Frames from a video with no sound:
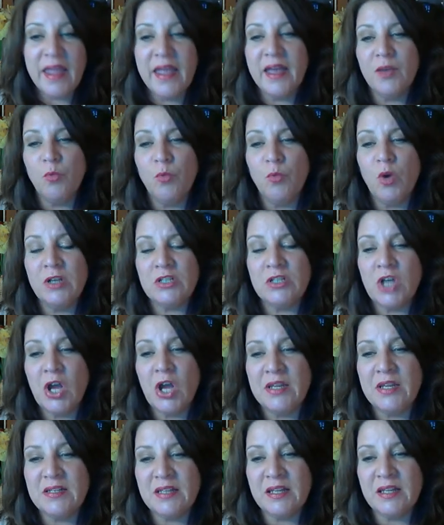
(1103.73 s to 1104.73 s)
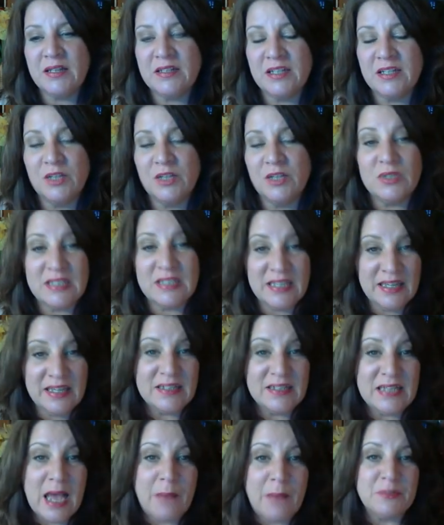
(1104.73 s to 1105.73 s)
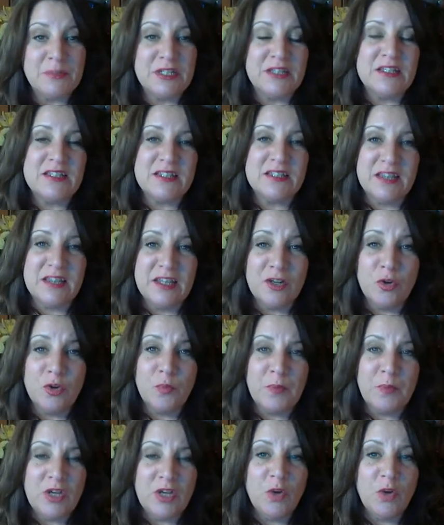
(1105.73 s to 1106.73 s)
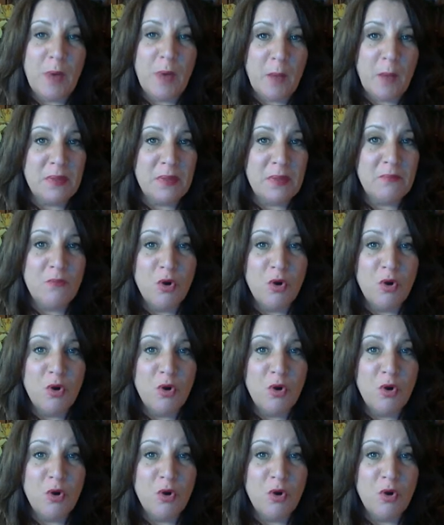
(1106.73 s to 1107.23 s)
And what Doggy Dan did was he adopted this little beagle puppy